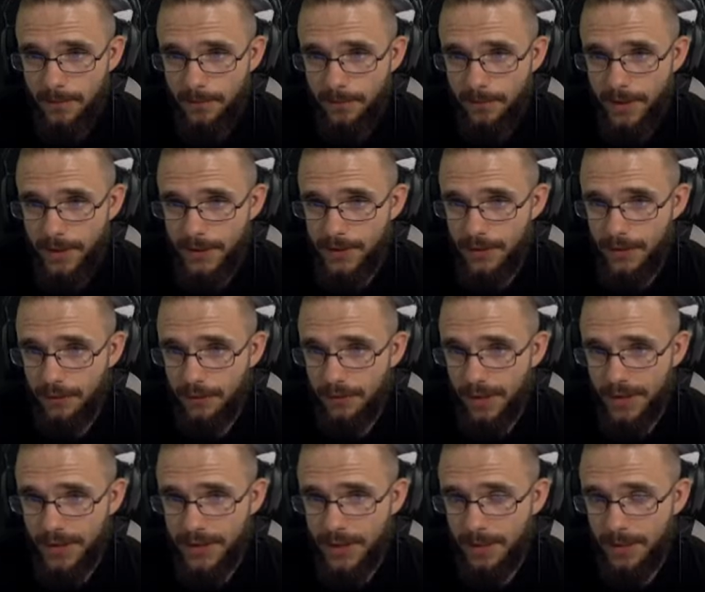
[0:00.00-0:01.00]
It's a
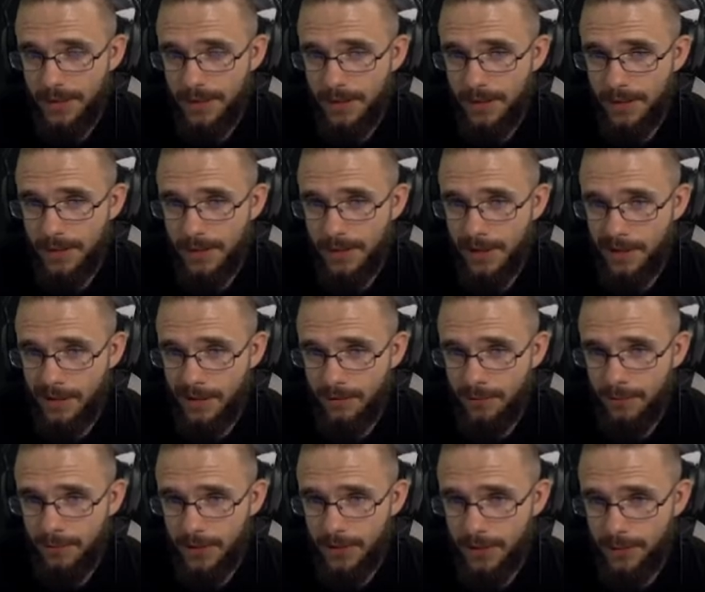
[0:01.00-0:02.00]
great time to get in now
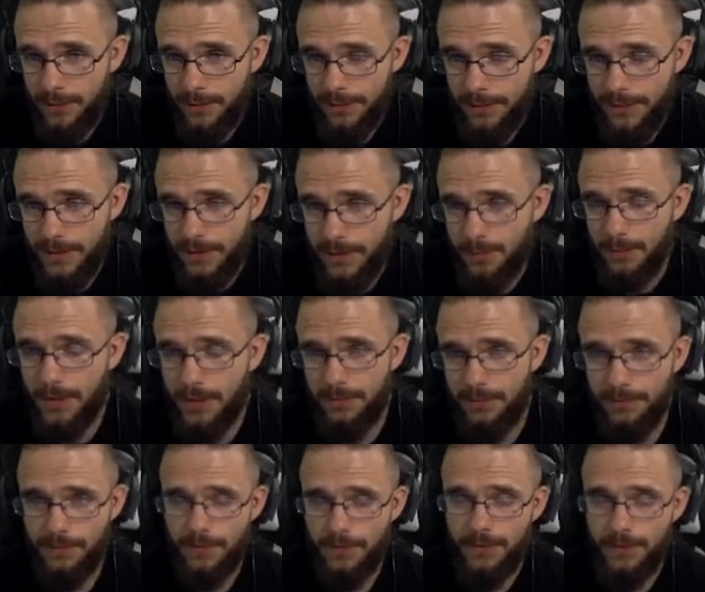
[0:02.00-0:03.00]
because we have 6 months
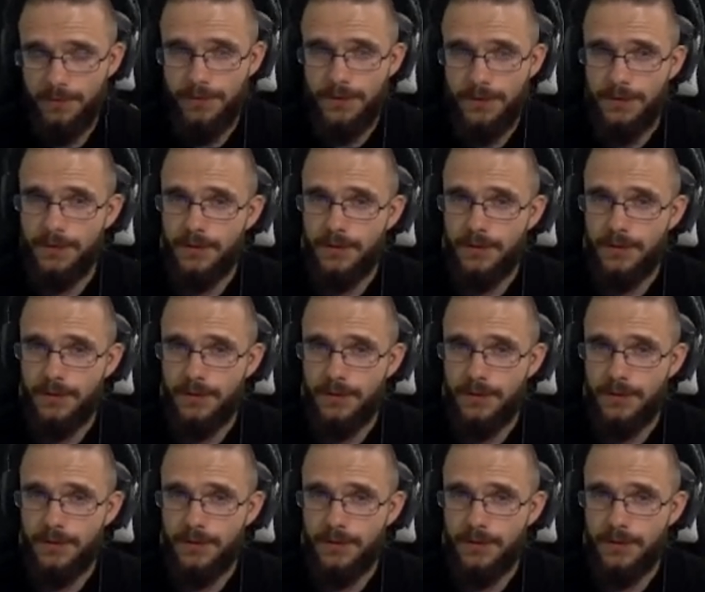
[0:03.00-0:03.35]
before the new season.